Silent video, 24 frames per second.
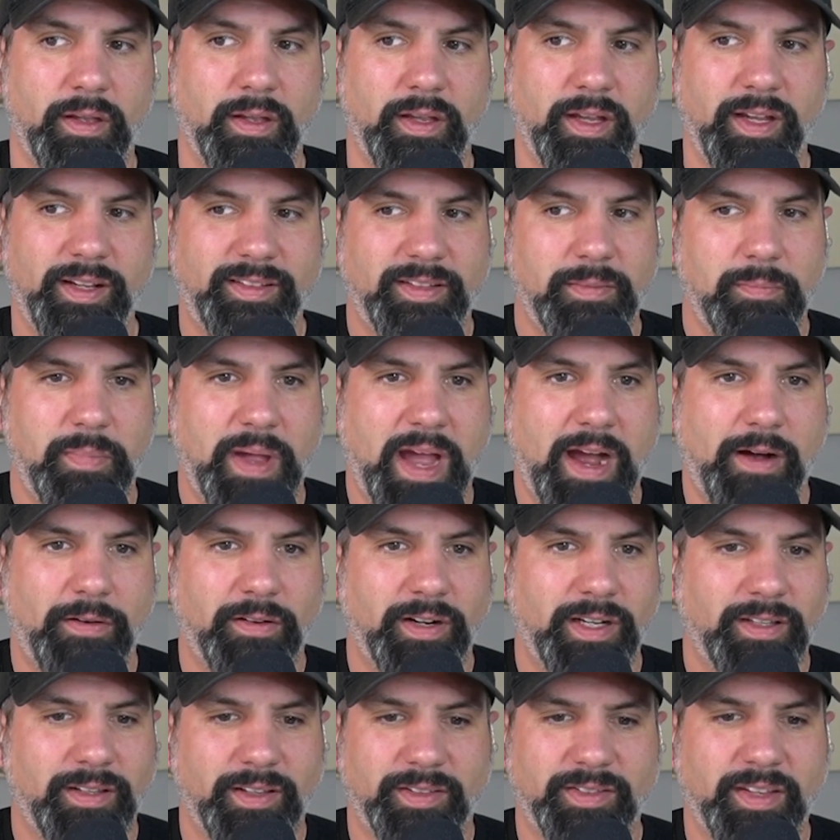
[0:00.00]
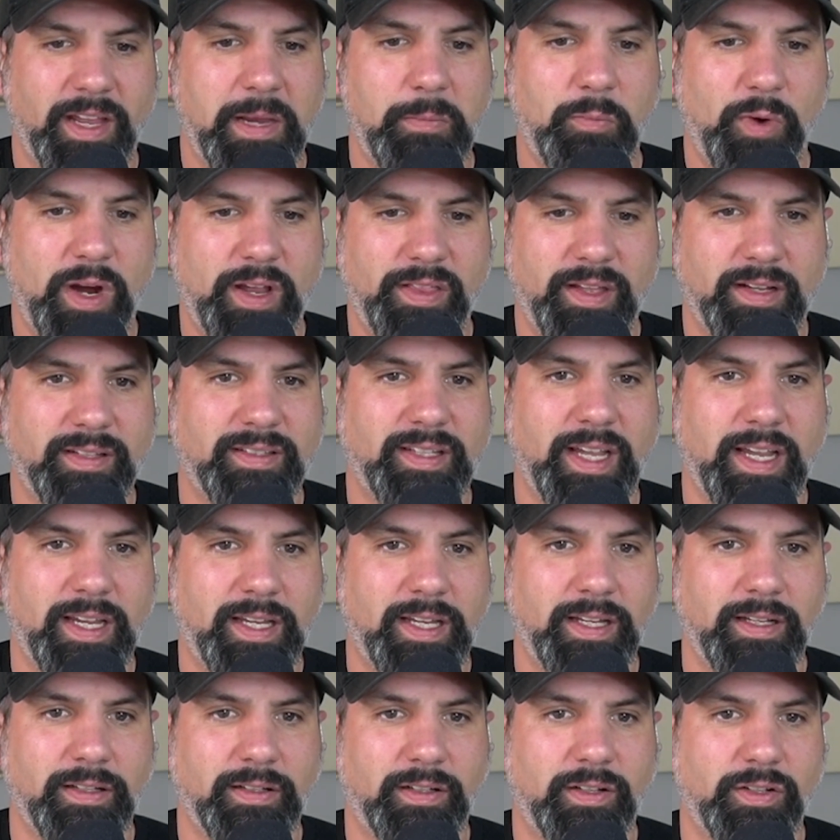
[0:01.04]
It's empowering, the same way that
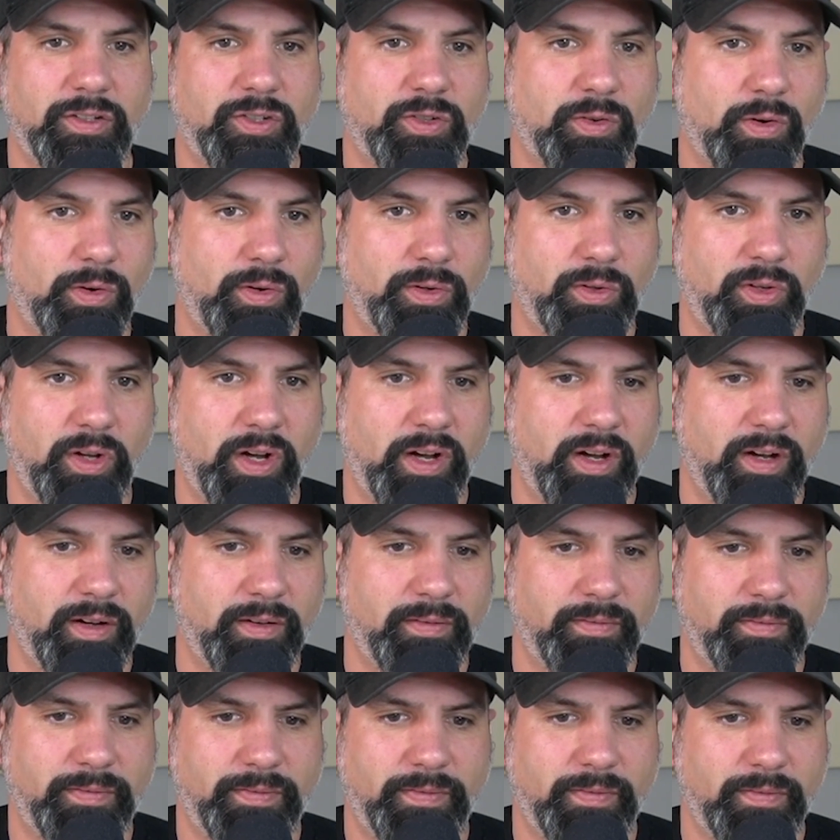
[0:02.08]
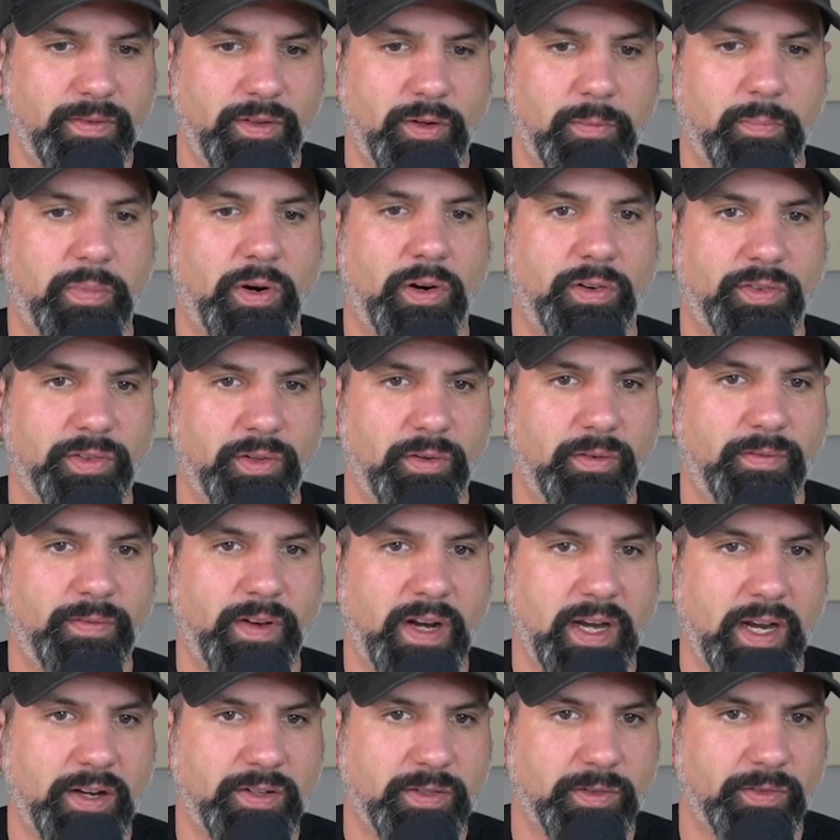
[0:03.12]
taking control of your personal
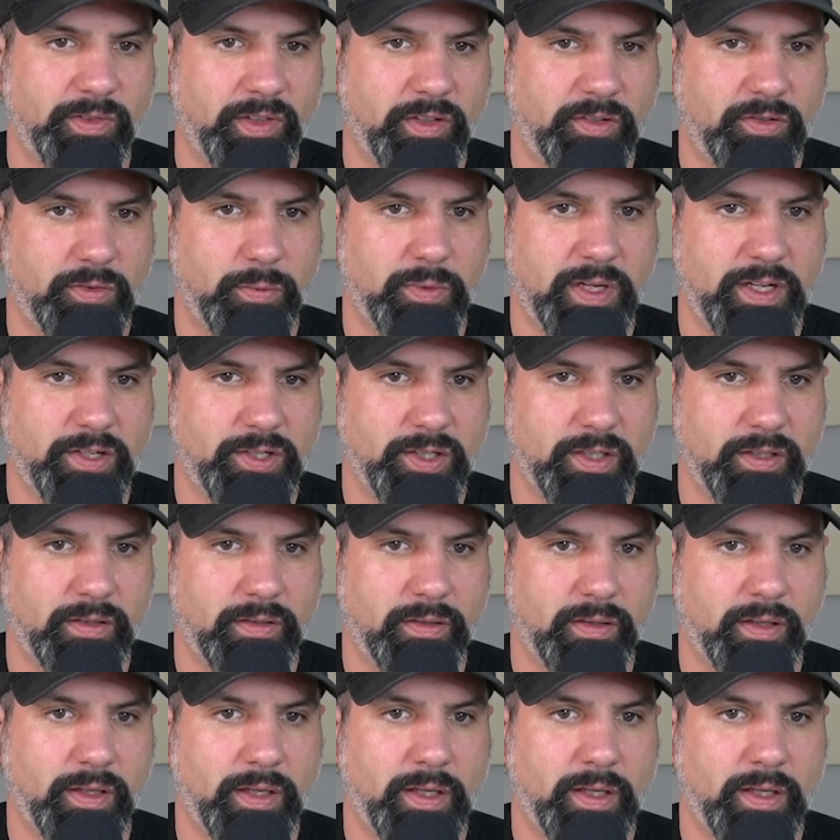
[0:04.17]
financial situation